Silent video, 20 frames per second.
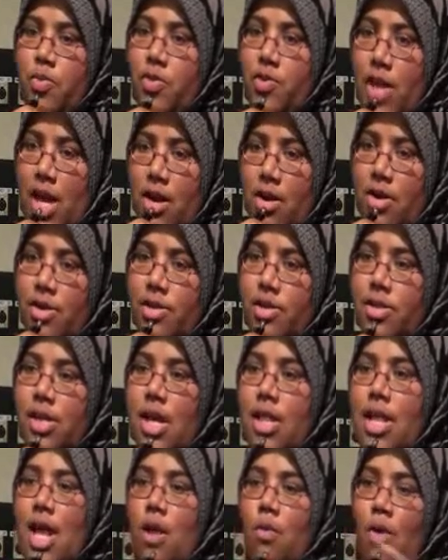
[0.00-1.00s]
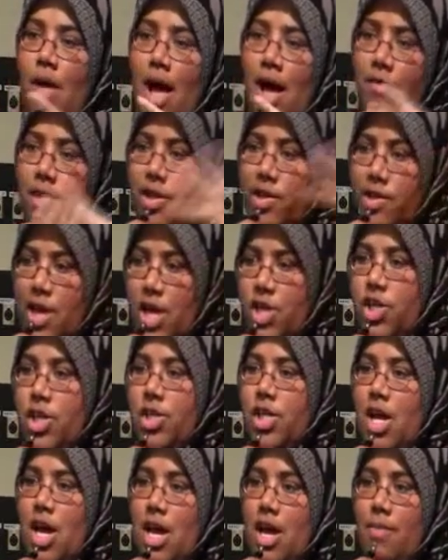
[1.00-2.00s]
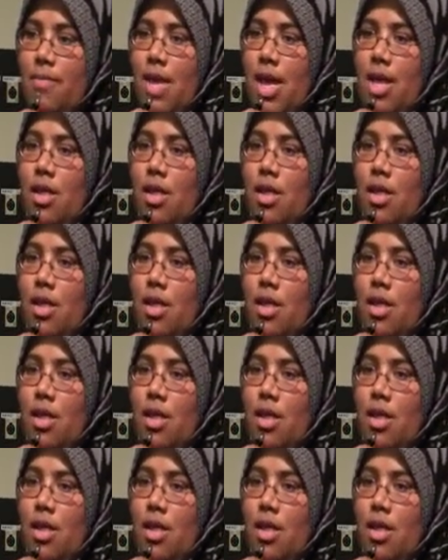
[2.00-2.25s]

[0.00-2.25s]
presenters, and then we'll have a discussion time.